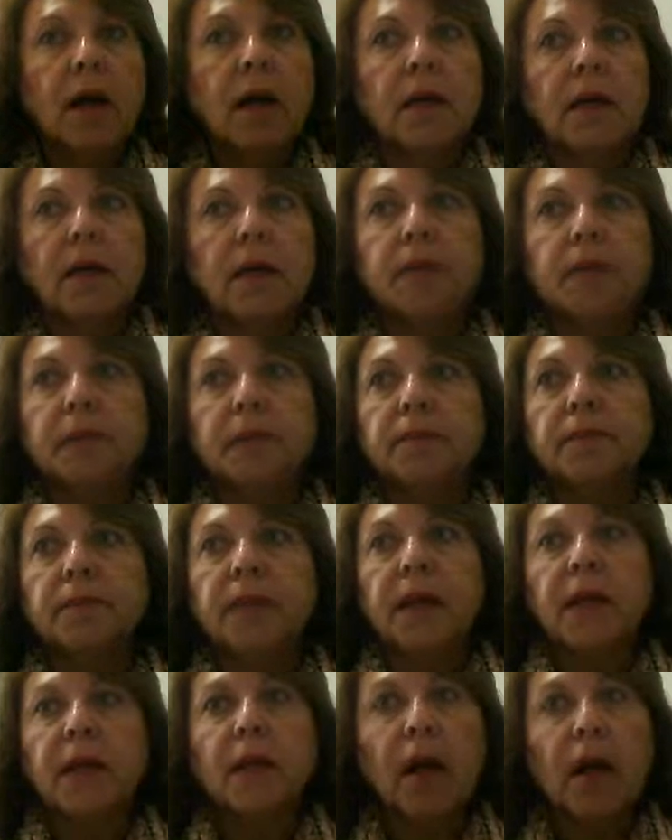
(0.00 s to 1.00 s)

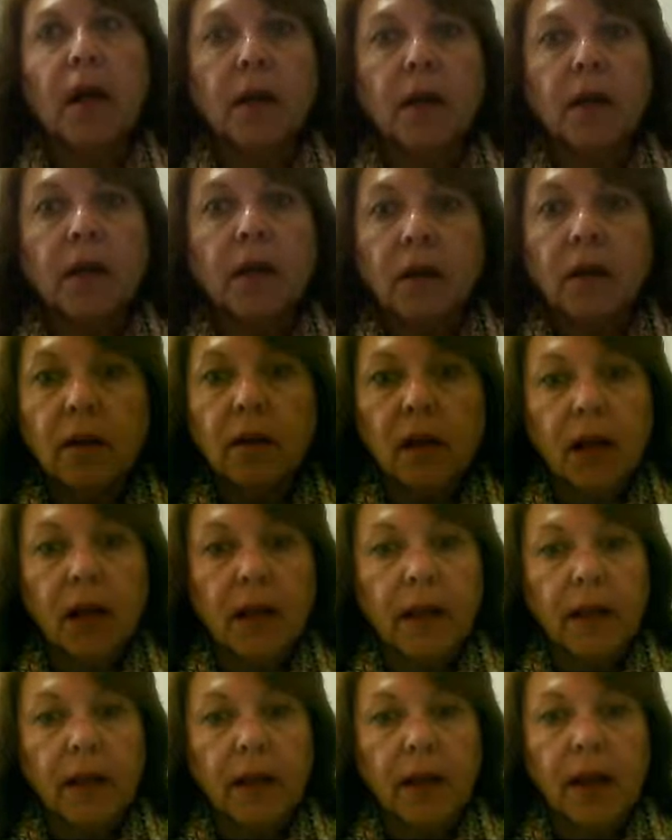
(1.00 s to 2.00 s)
an article
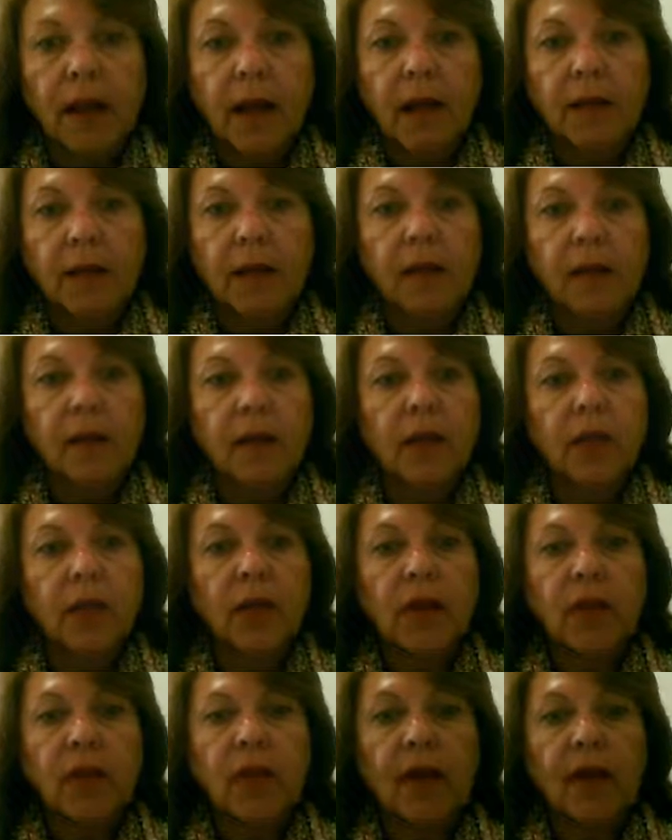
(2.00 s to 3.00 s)
online,
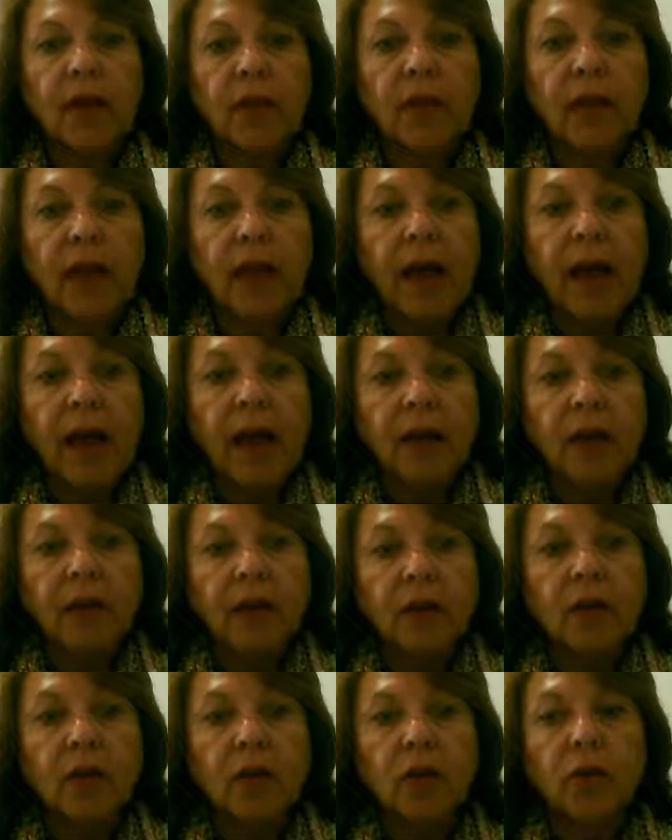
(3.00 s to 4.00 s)
anything like that,
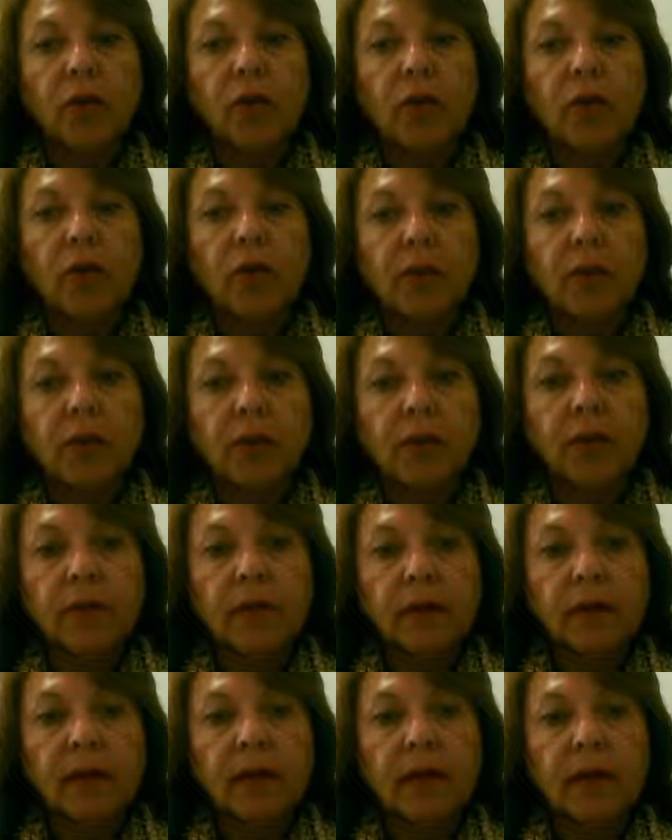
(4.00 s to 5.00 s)
you're going to be able to
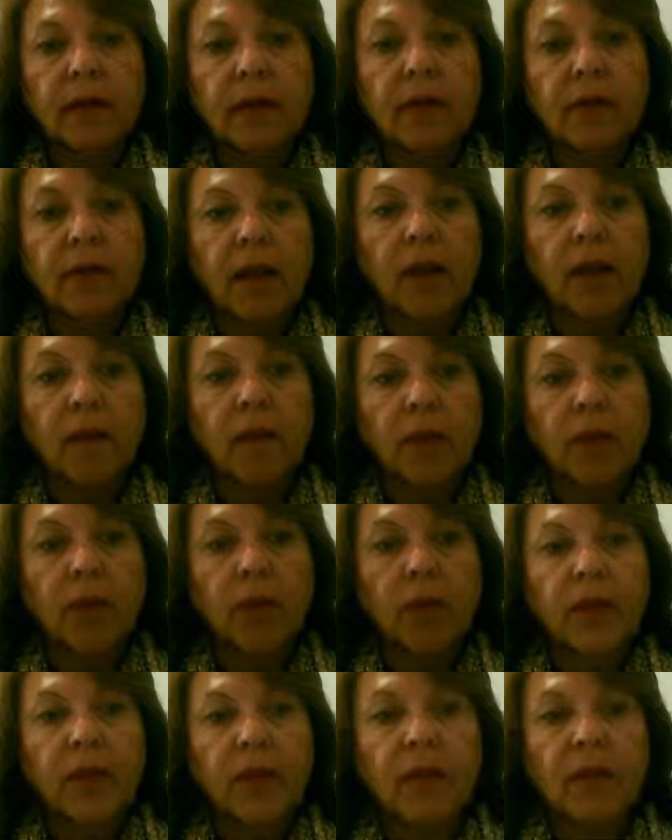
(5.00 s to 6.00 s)
find an example
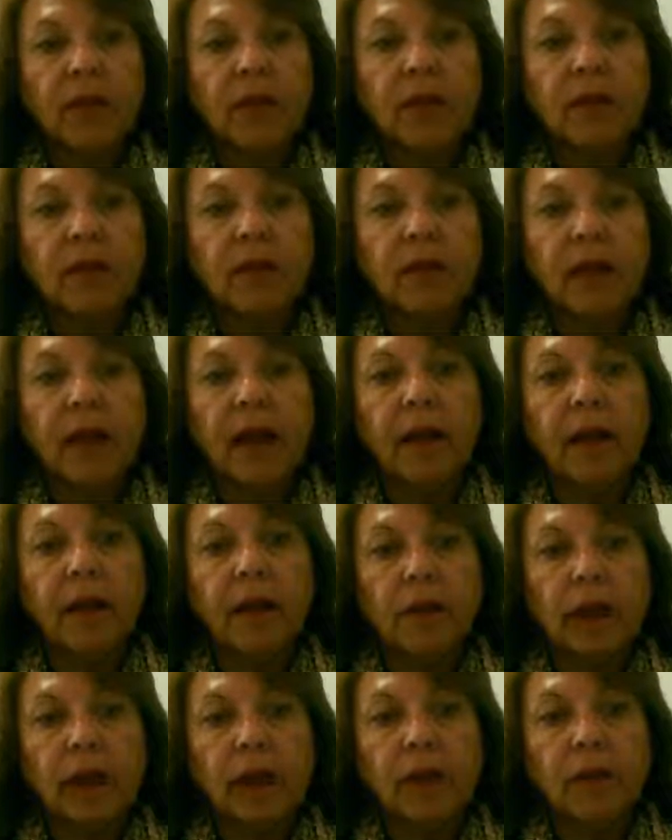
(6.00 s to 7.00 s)
within this style
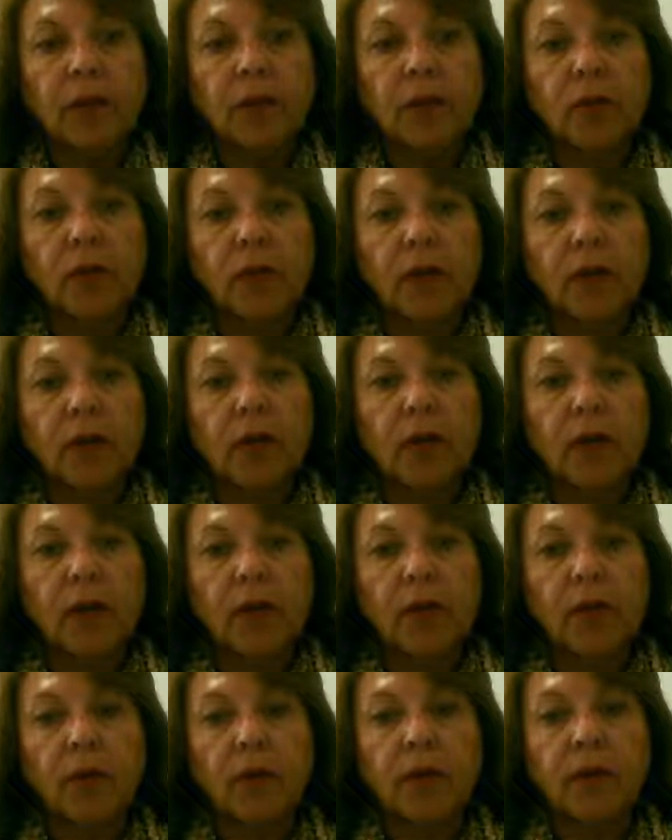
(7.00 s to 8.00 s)
guide to
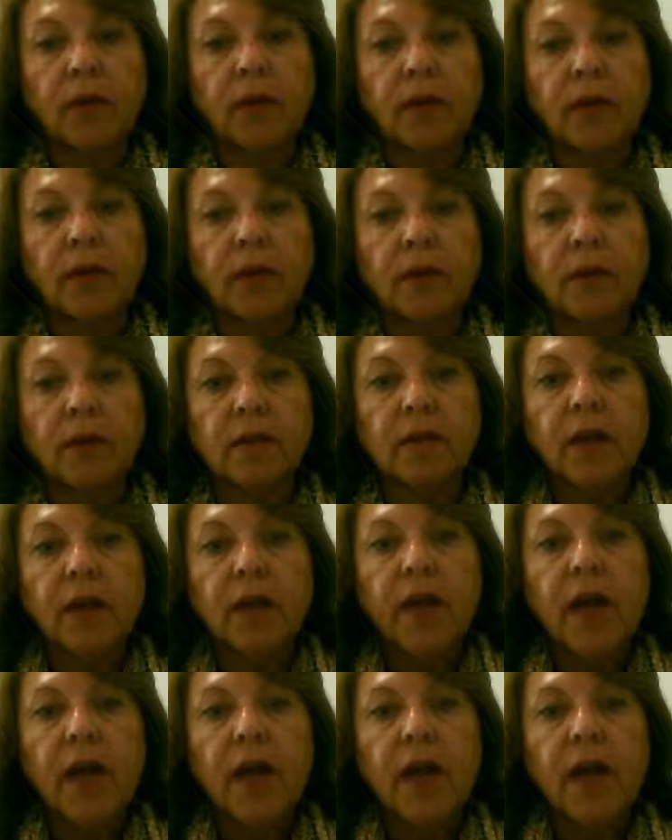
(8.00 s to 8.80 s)
electronic references.